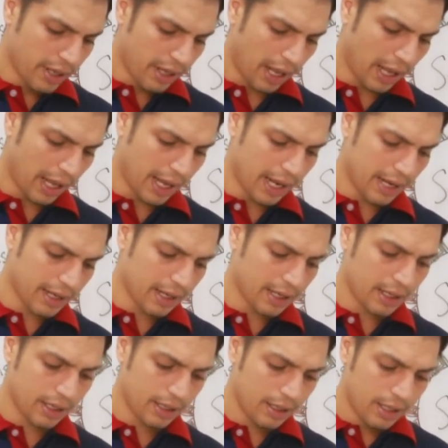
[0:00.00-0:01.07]
And
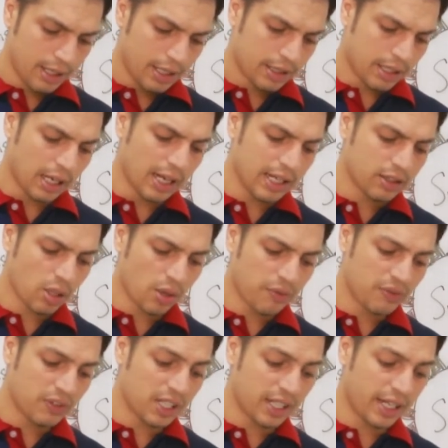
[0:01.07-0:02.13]
the length
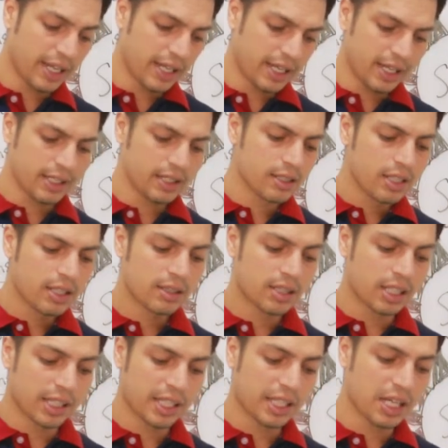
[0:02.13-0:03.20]
of the day is
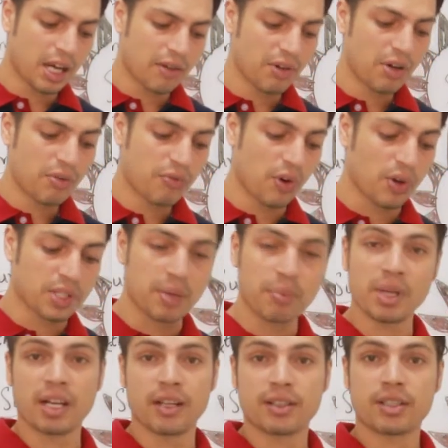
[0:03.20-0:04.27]
13 hours 40
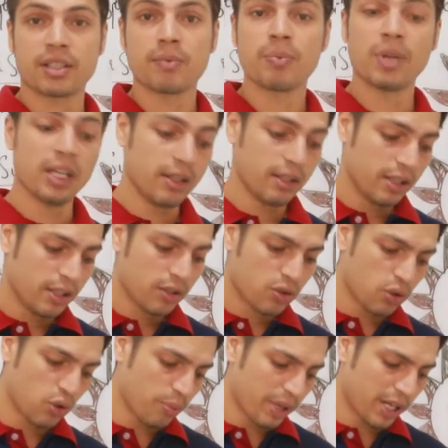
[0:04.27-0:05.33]
minutes, mean
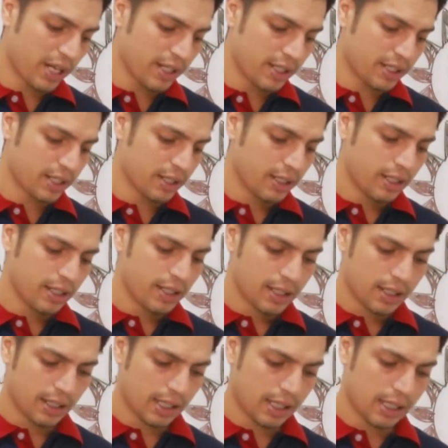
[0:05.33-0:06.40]
2 minutes
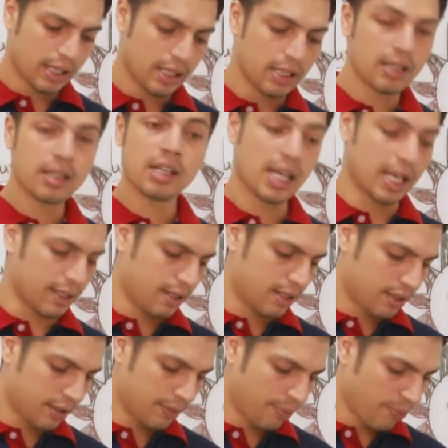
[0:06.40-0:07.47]

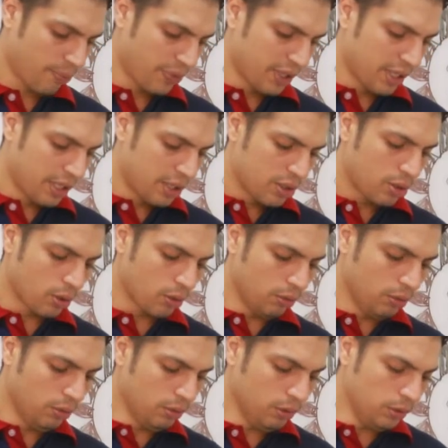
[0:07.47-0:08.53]
less.
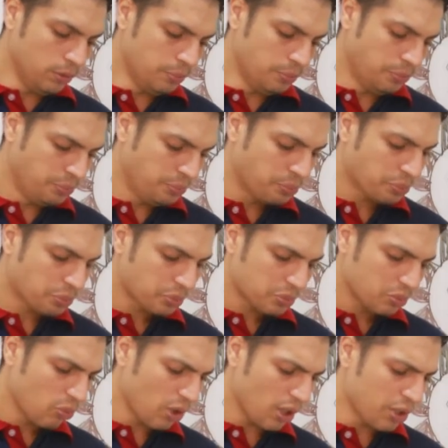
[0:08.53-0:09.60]
So
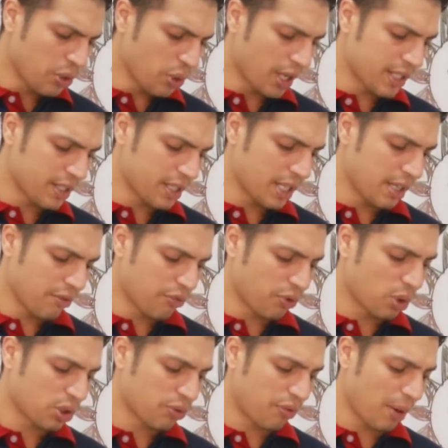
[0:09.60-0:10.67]
you can see
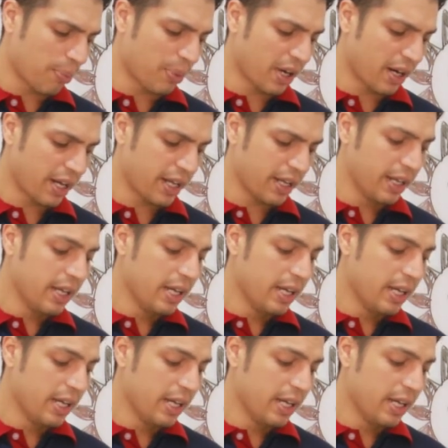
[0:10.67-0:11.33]
4th February